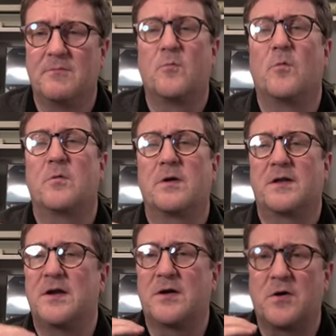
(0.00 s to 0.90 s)
Well,
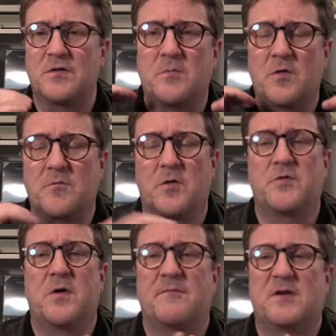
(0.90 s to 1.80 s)
dear customer, what
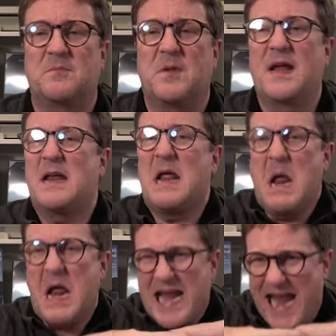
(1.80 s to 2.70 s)
you have explained
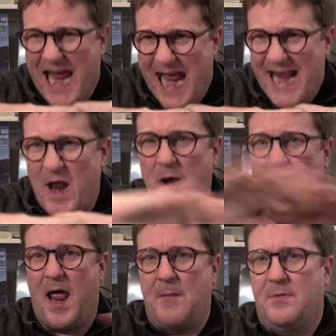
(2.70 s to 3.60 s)
cannot
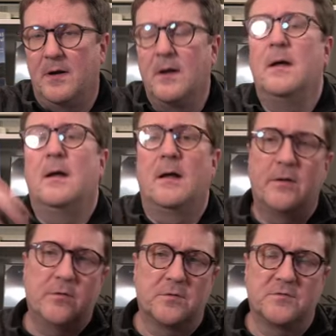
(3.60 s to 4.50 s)
happen.
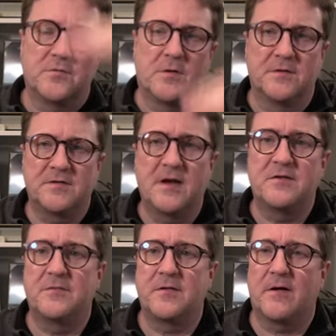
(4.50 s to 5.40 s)
And you go through all the
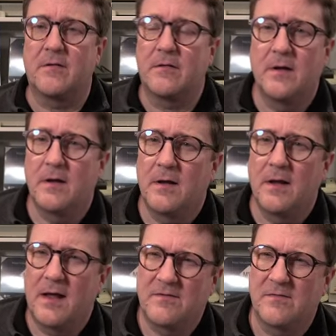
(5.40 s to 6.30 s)
stages and figure out,
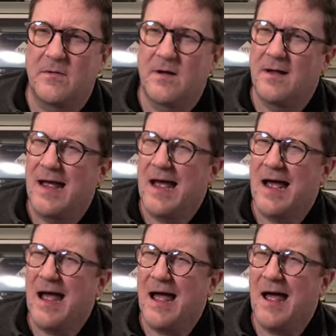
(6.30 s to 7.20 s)
so
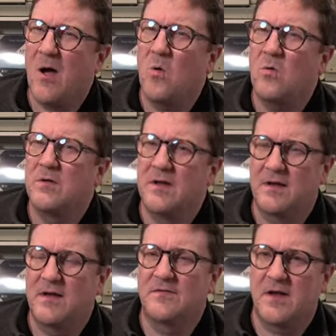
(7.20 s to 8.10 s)
how
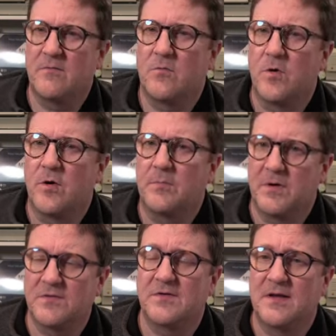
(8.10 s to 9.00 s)
did this ever work?
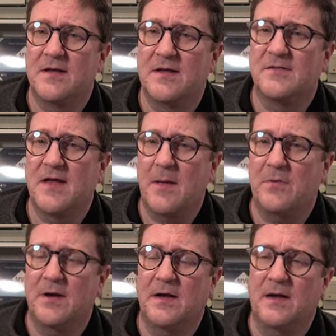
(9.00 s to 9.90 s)
Because it is
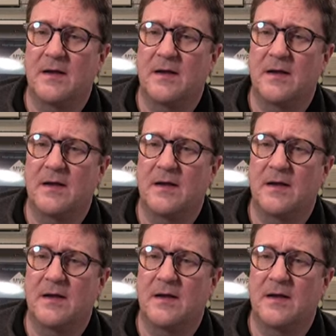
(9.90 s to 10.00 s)
happening.